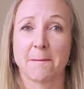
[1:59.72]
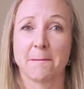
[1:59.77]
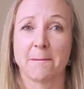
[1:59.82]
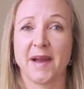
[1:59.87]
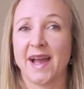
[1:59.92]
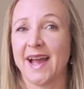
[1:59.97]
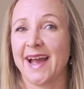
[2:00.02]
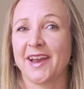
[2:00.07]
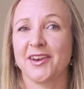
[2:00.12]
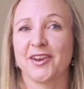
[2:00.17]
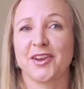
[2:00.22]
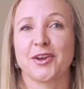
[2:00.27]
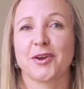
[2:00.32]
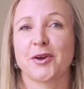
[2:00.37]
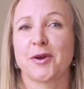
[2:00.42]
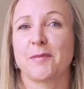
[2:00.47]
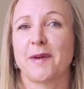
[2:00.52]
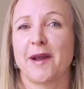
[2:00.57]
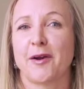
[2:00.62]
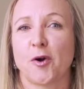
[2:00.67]
But how do you
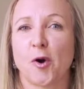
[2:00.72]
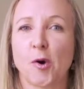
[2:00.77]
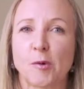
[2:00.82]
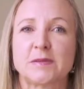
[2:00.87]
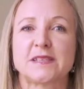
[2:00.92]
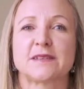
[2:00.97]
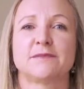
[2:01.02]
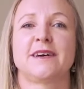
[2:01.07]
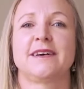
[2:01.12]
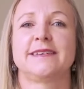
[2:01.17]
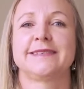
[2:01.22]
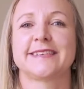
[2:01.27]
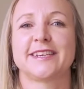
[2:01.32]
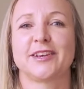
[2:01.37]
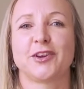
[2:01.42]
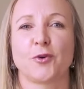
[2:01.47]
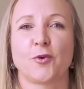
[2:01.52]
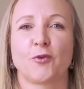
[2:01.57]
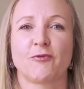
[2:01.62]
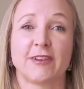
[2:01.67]
go about
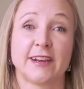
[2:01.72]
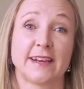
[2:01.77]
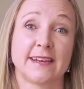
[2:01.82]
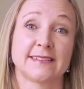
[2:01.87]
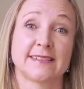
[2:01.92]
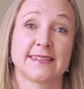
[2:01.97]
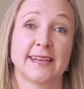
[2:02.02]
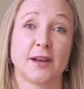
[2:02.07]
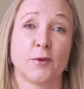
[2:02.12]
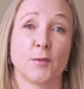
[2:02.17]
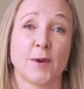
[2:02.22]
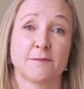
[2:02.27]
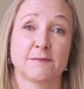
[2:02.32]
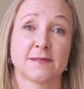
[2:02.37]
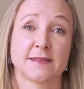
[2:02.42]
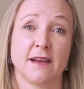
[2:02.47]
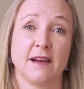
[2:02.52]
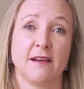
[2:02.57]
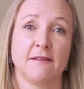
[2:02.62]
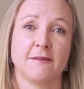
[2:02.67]
optimizing your real estate
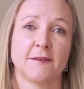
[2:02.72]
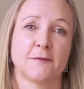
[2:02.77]
website